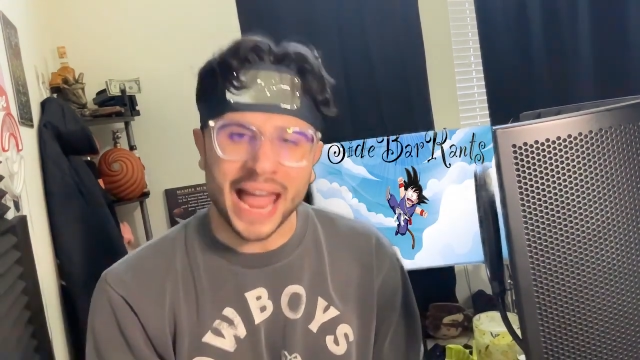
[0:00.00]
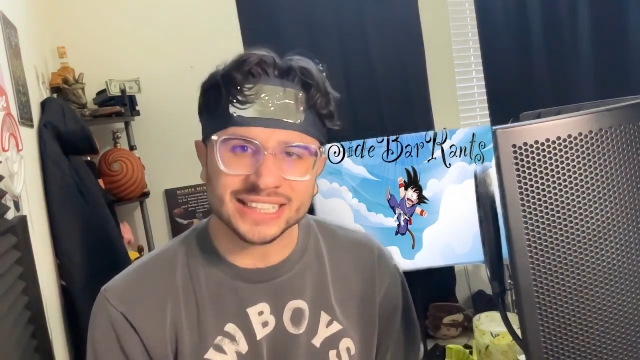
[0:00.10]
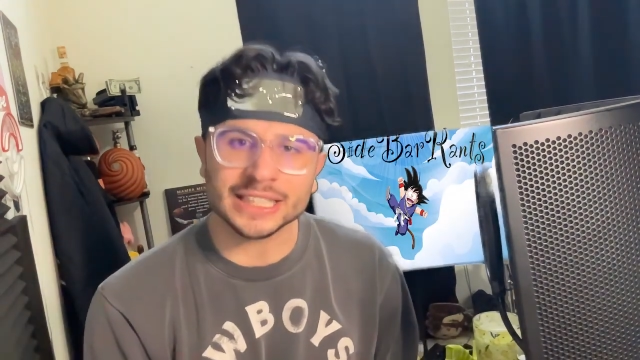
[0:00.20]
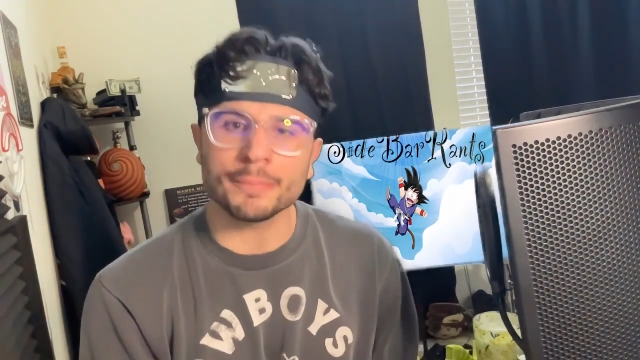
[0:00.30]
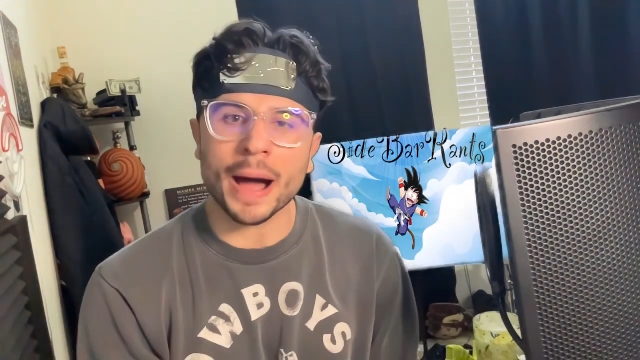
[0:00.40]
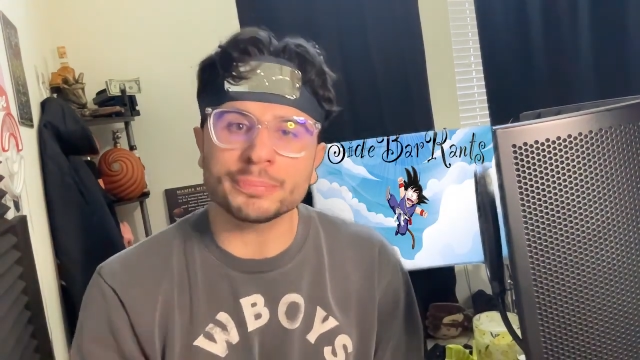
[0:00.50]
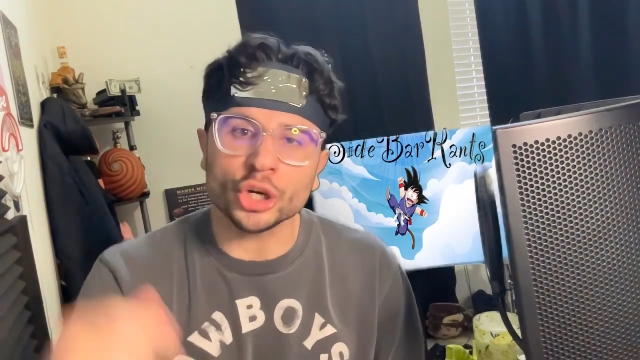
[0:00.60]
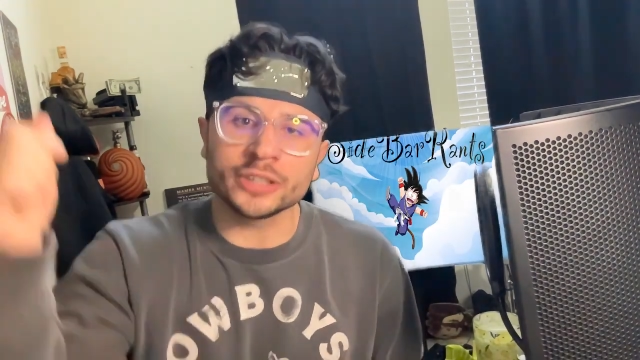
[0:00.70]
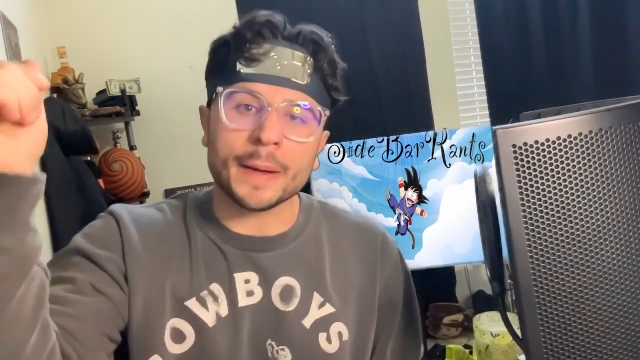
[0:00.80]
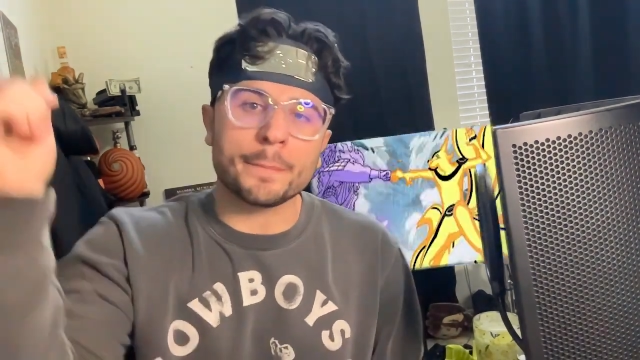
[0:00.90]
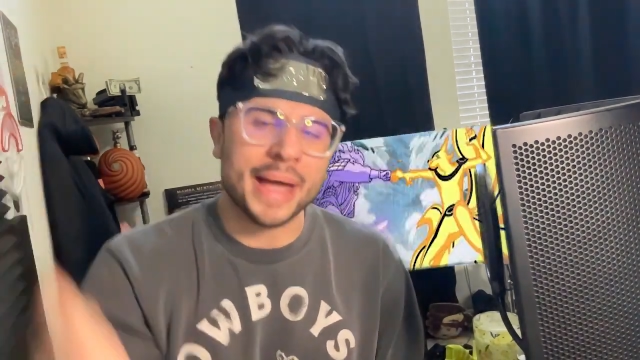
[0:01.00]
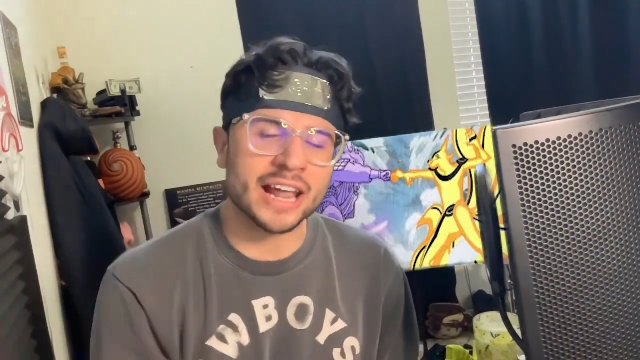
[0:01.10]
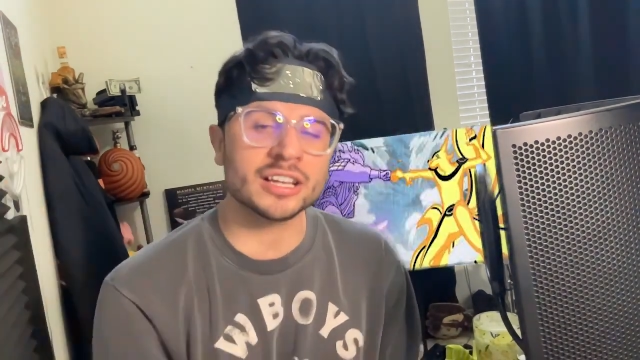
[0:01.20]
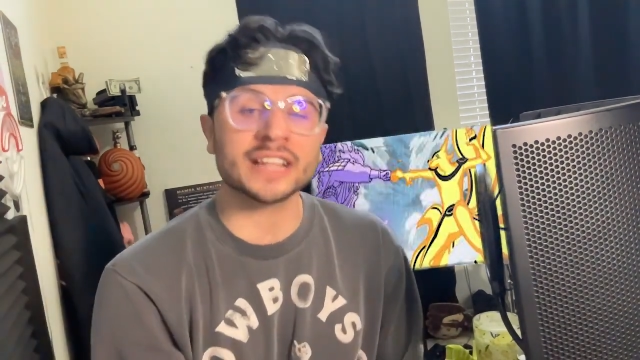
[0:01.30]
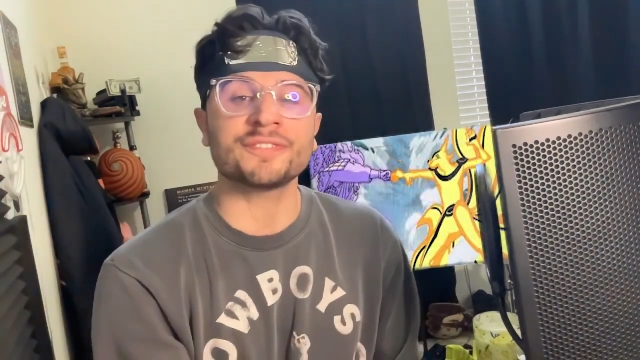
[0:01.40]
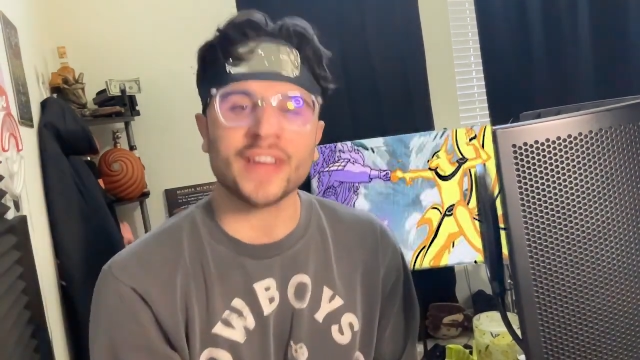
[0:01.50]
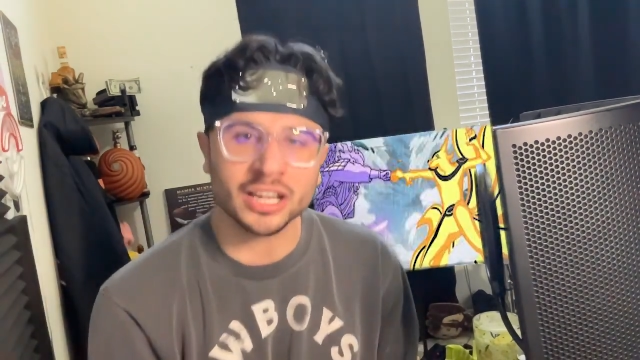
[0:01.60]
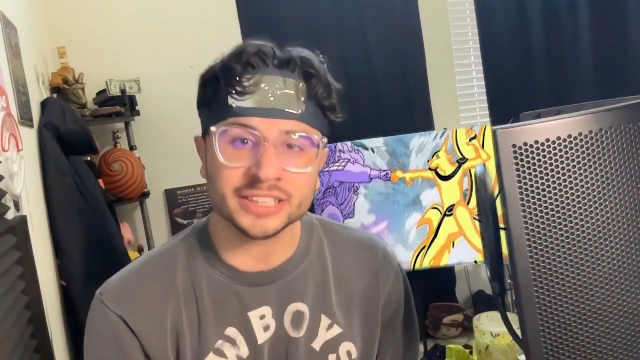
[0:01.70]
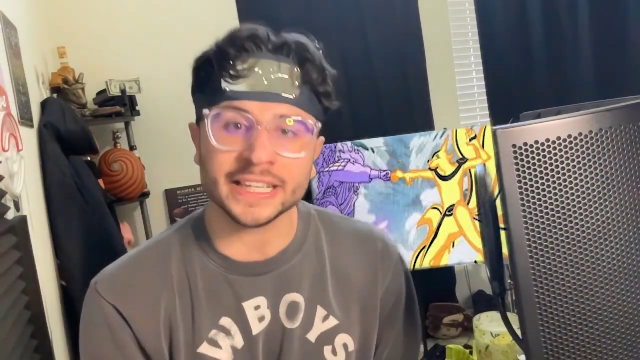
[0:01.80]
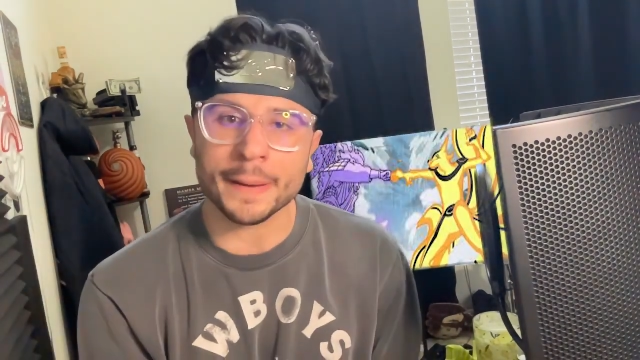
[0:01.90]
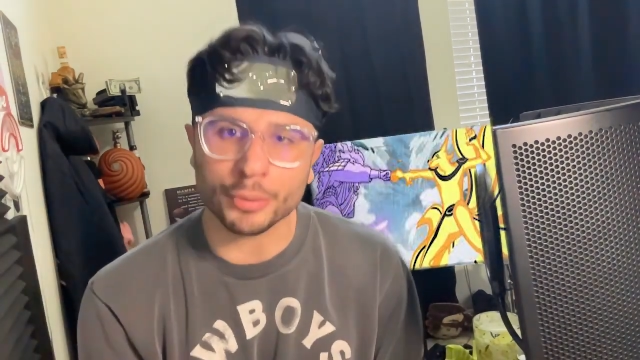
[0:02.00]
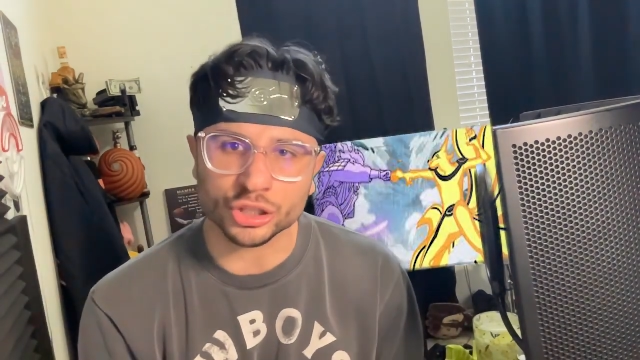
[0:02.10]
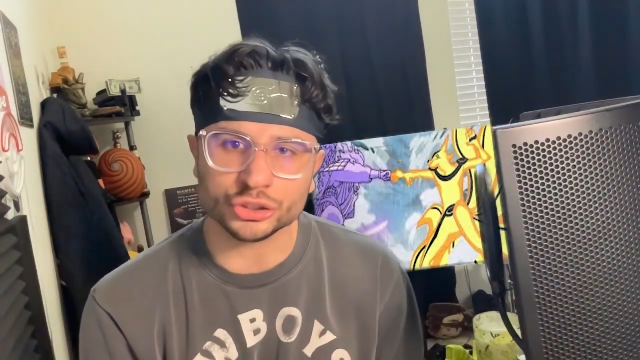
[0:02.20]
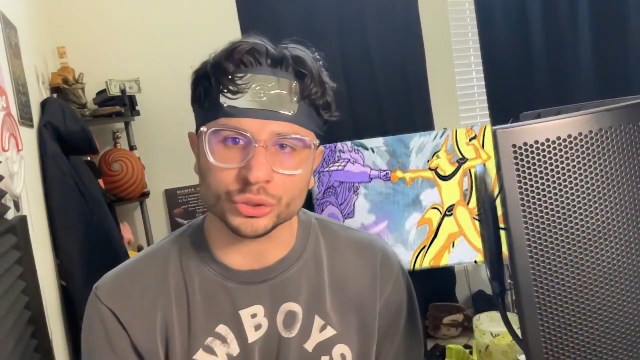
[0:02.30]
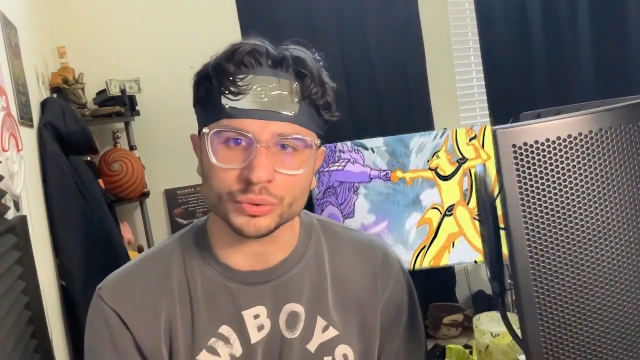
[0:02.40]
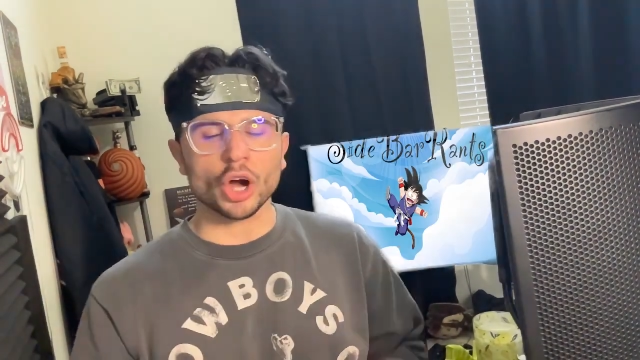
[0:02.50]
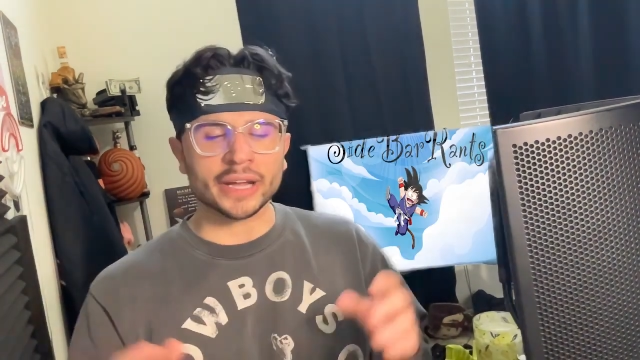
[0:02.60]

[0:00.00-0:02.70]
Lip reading: packs him up during their battle at Vell at the end part 2.